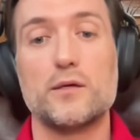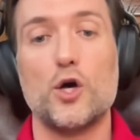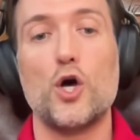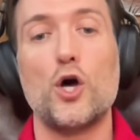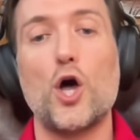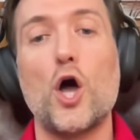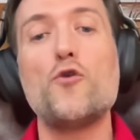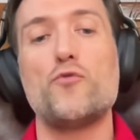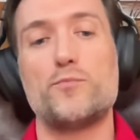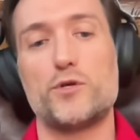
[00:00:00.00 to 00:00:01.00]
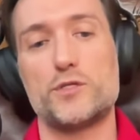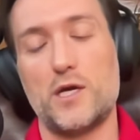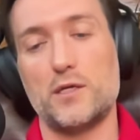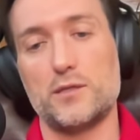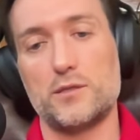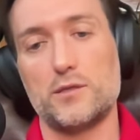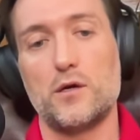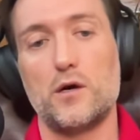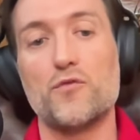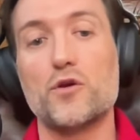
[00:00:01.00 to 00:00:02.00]
100%
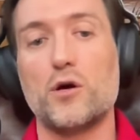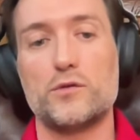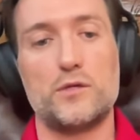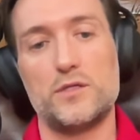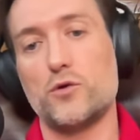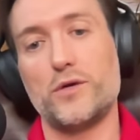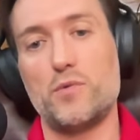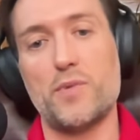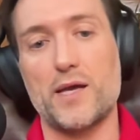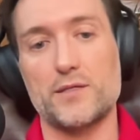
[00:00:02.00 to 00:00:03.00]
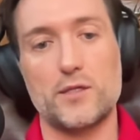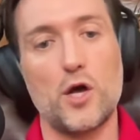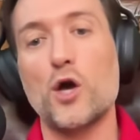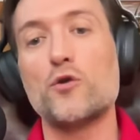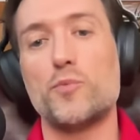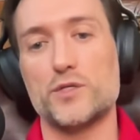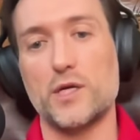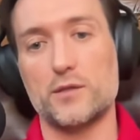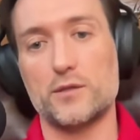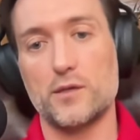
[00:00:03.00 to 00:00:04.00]
of the content is going to be biased,
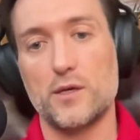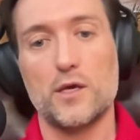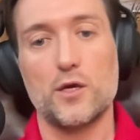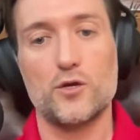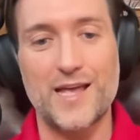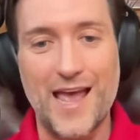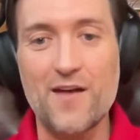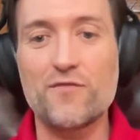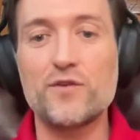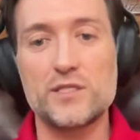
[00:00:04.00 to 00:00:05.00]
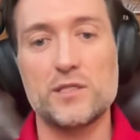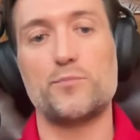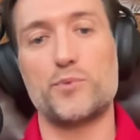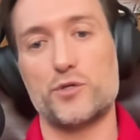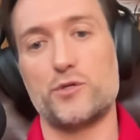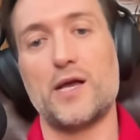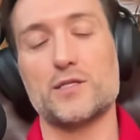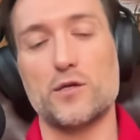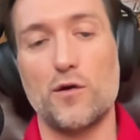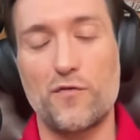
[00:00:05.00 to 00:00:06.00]
100%. Because every single person has
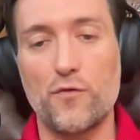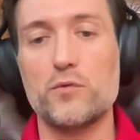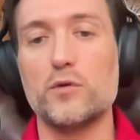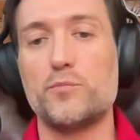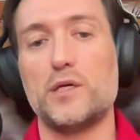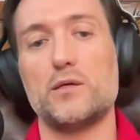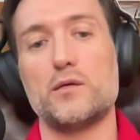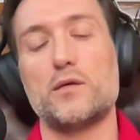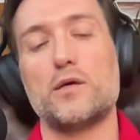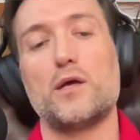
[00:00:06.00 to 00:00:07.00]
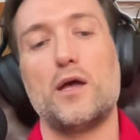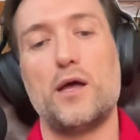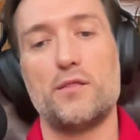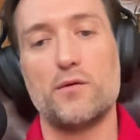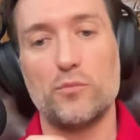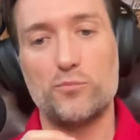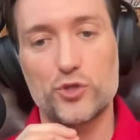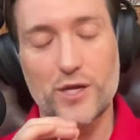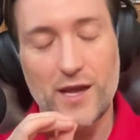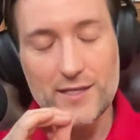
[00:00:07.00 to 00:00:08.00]
a formed opinion and they will push
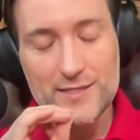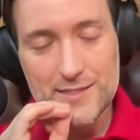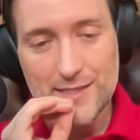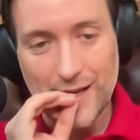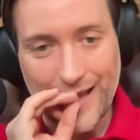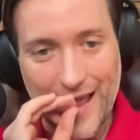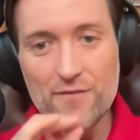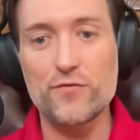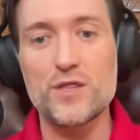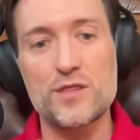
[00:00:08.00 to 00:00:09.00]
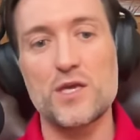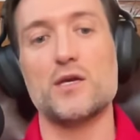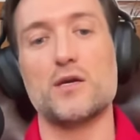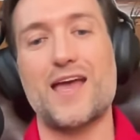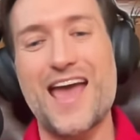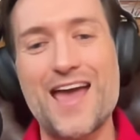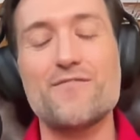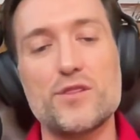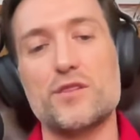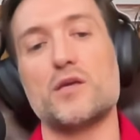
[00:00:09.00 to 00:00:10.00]
like everything,
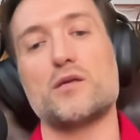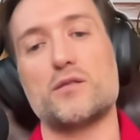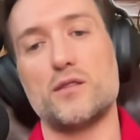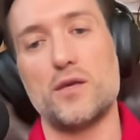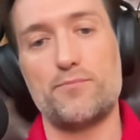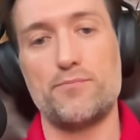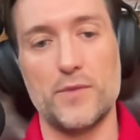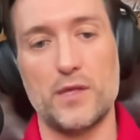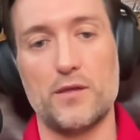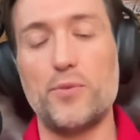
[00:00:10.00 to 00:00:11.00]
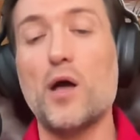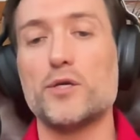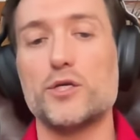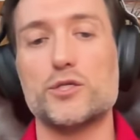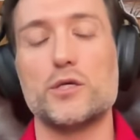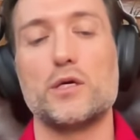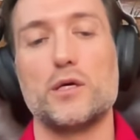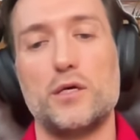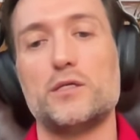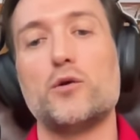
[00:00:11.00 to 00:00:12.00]
everything that they, that they publish
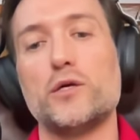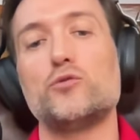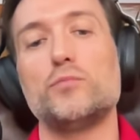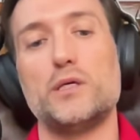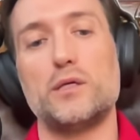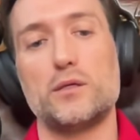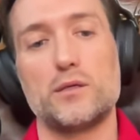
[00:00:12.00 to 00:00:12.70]
is going to be